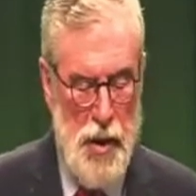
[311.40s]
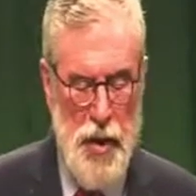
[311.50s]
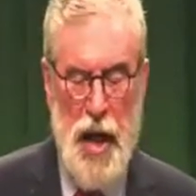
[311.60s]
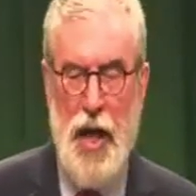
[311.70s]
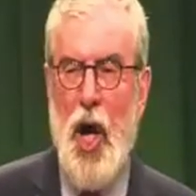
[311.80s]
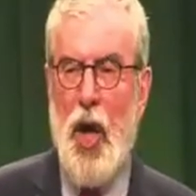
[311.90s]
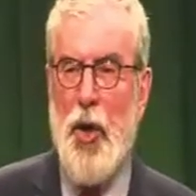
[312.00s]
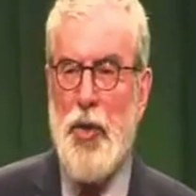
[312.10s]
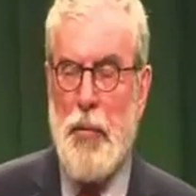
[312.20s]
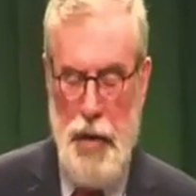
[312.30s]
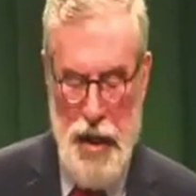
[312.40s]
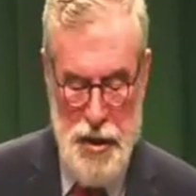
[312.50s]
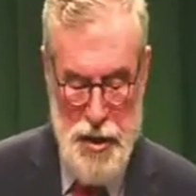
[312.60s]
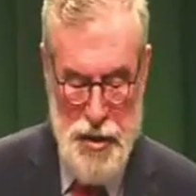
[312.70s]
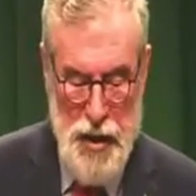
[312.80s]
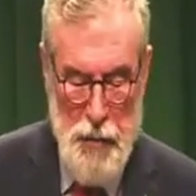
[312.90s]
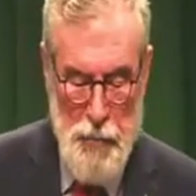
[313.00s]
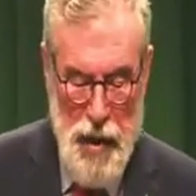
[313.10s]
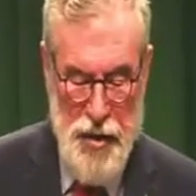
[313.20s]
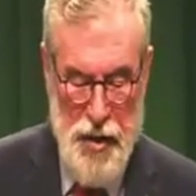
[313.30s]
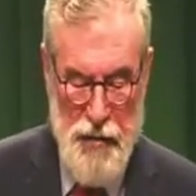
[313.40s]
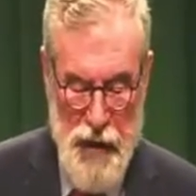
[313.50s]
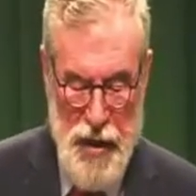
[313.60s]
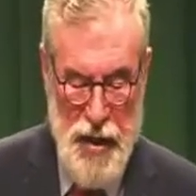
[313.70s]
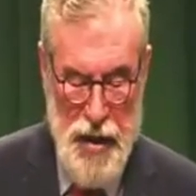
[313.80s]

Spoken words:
They argued that peace meant defeating